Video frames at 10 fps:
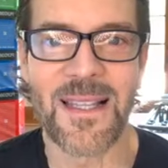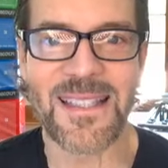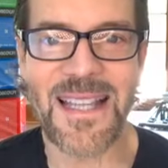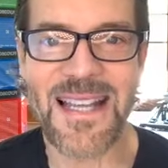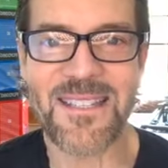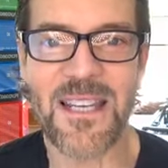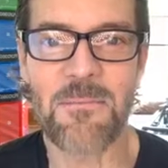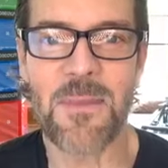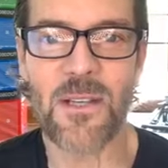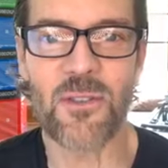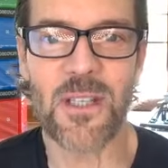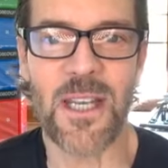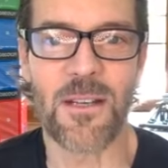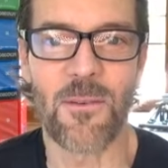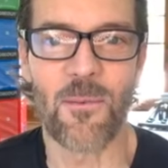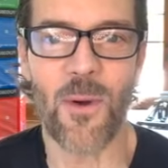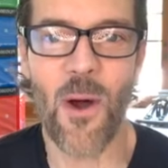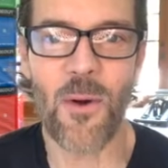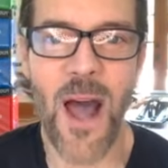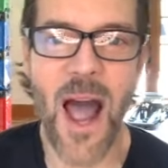Lansing, Michigan,
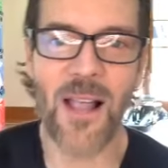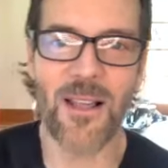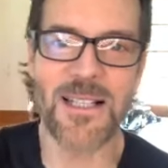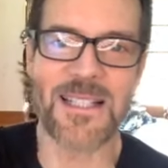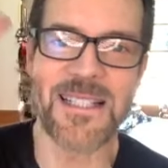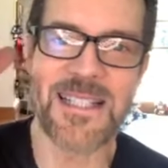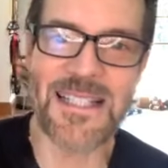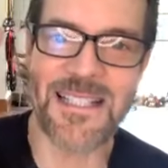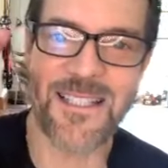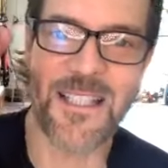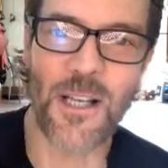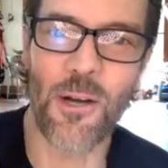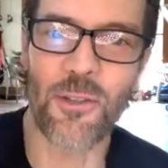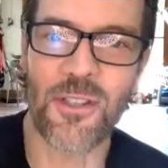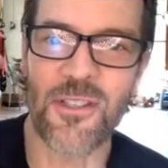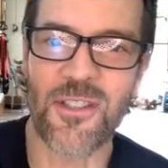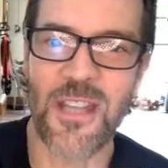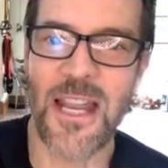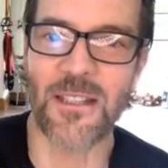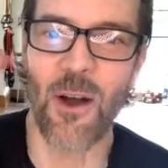Rhode Island, yes, the ocean
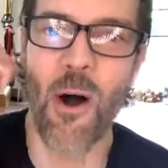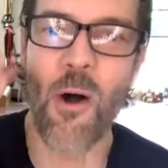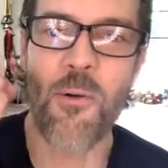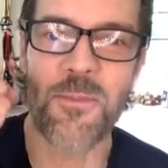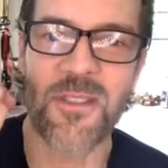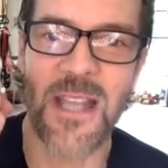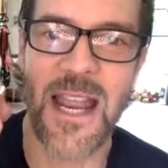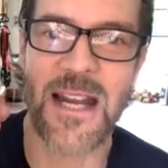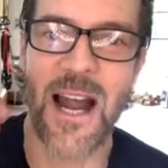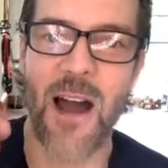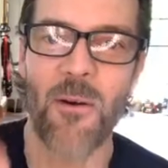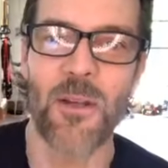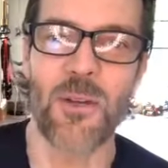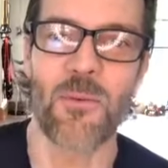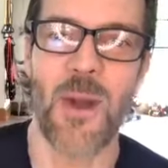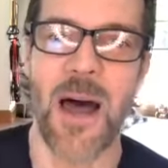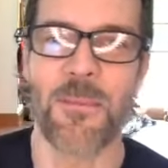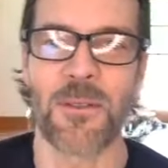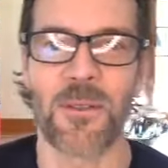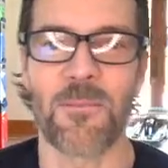state, the home state. How are you,
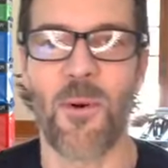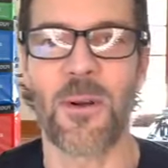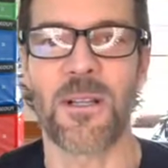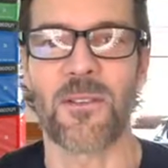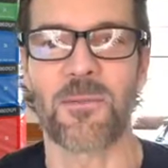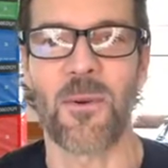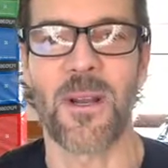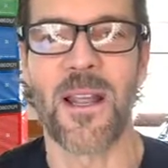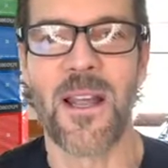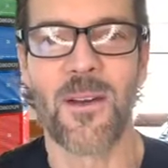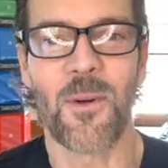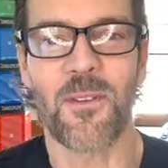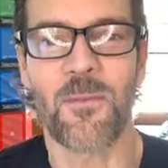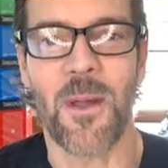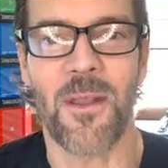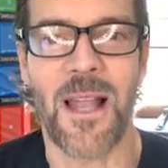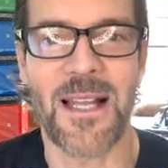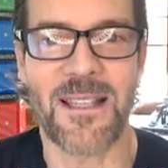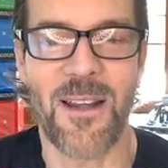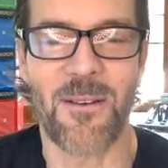Robin? Good morning this morning. What's the weather
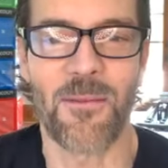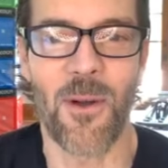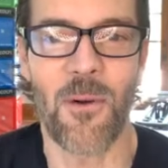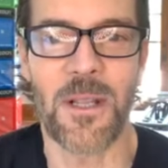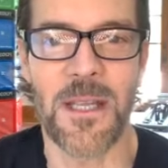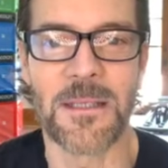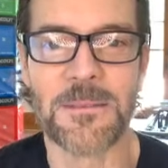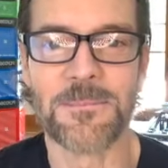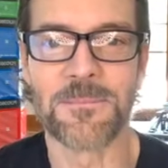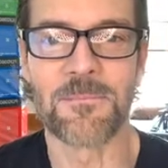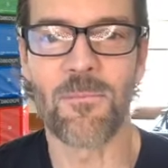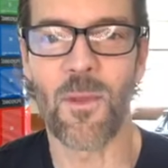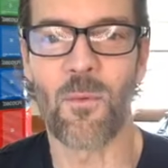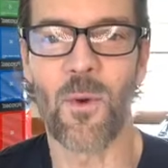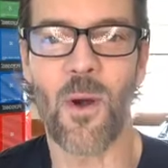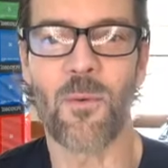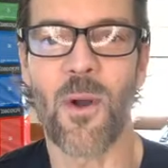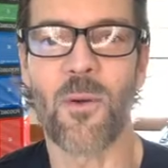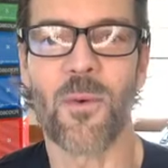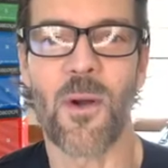like there in Rhodey? Row,
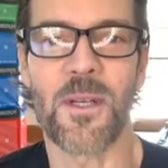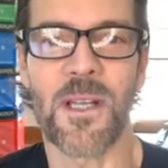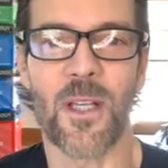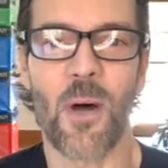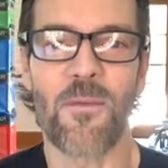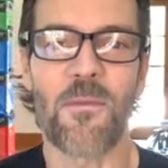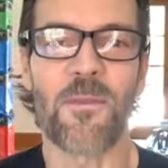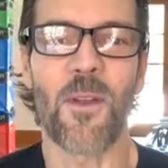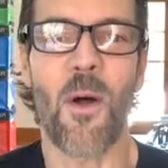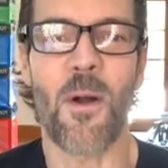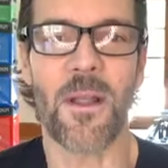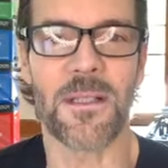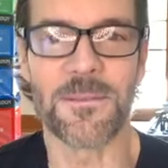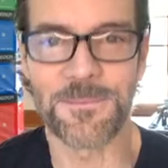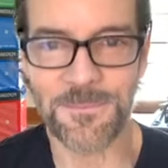row, Rhodey. Hello from Florida.